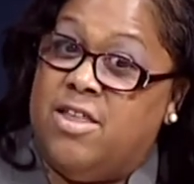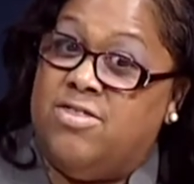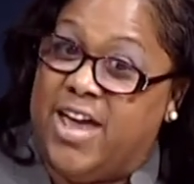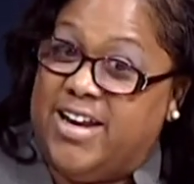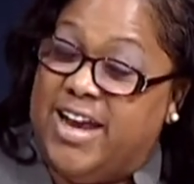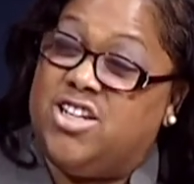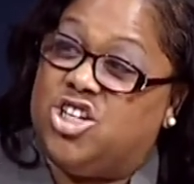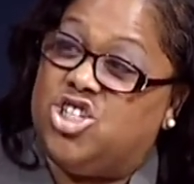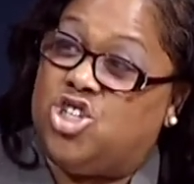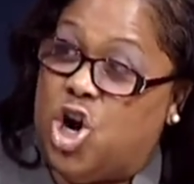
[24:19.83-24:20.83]
they need to
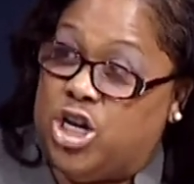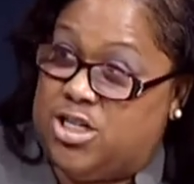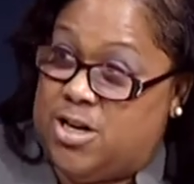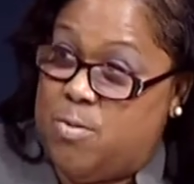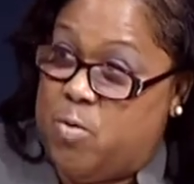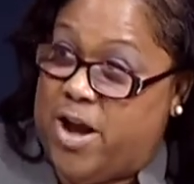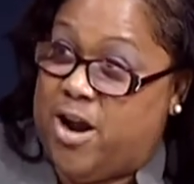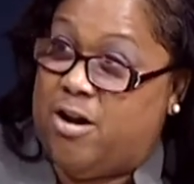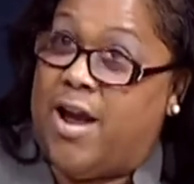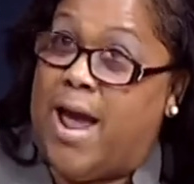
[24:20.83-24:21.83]
start
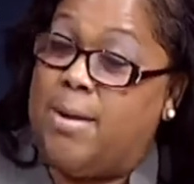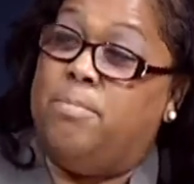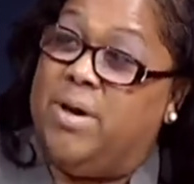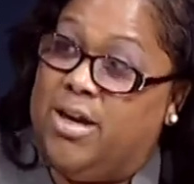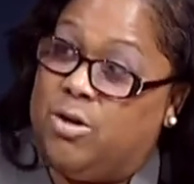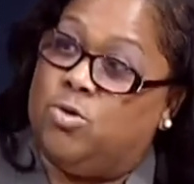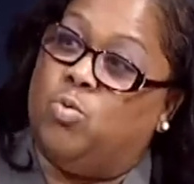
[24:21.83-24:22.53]
somewhere and build.